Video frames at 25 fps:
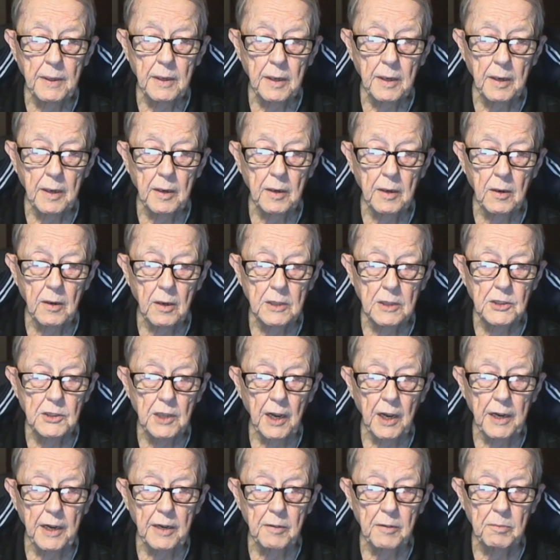It looks
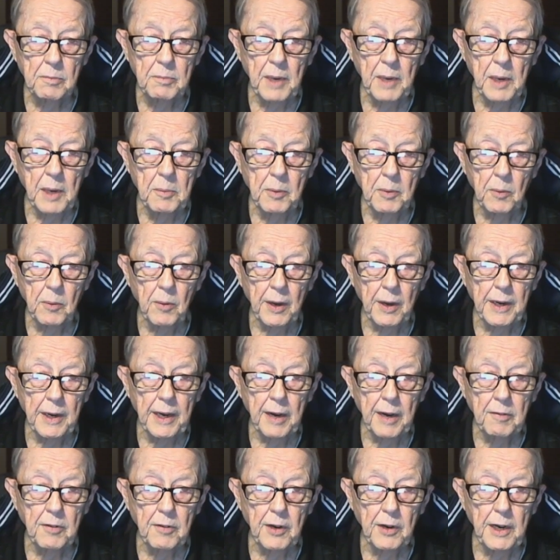like maybe
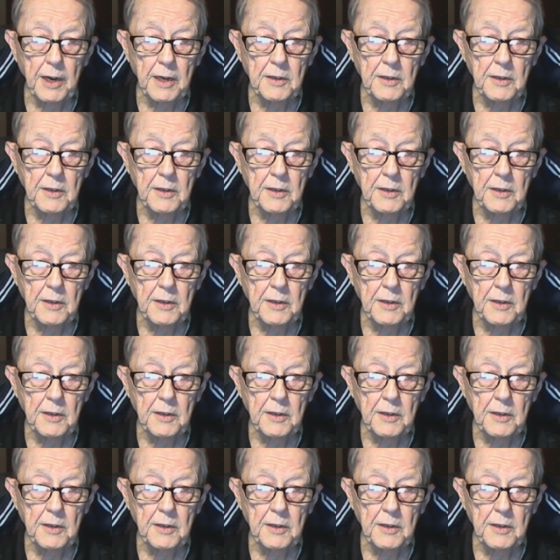whatever he